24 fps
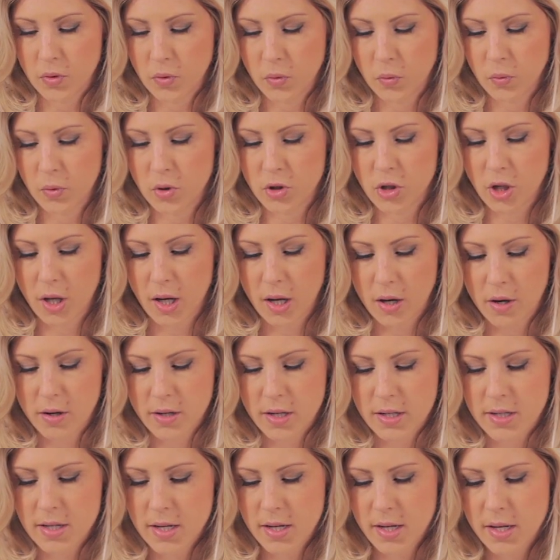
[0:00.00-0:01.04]
which I already
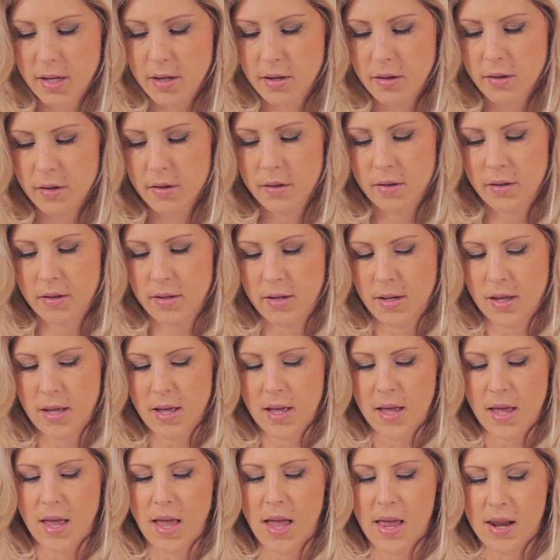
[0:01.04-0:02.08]
did here.
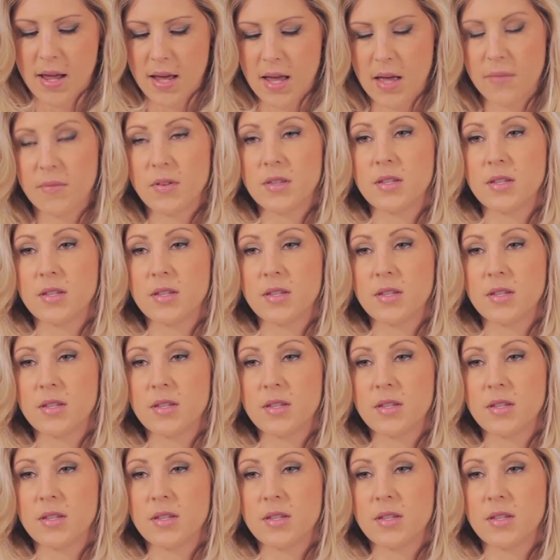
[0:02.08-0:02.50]
And I have a